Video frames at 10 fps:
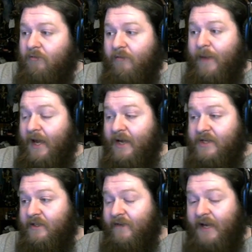With
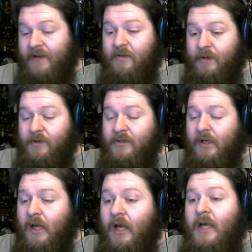passive
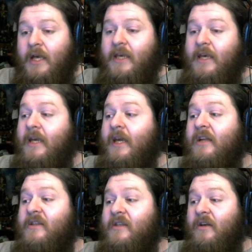attribution, he
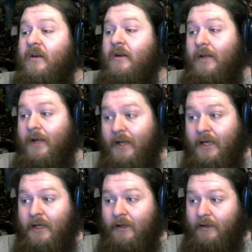gets
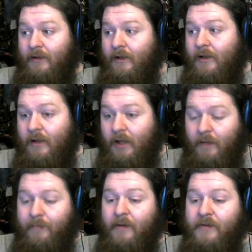nutty.
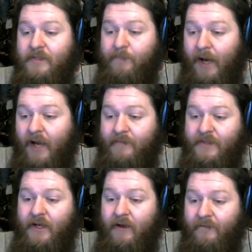But just by
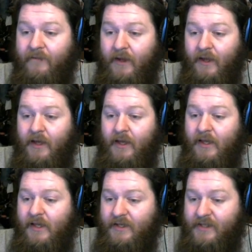himself,
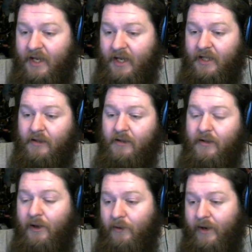he's a
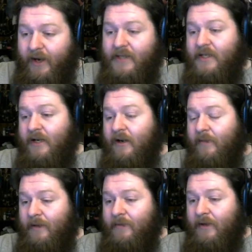low S tier in
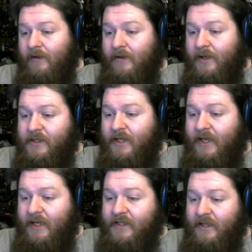my opinion, because
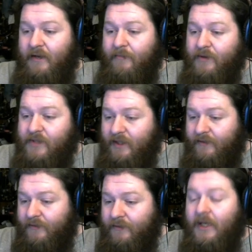he gets emotion
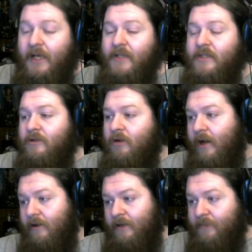level, he gets
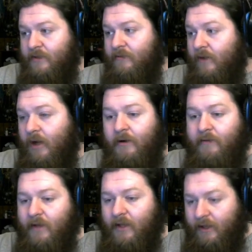Trigrams, already
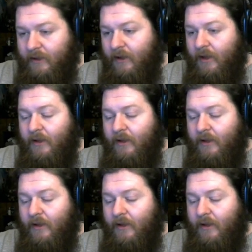really good.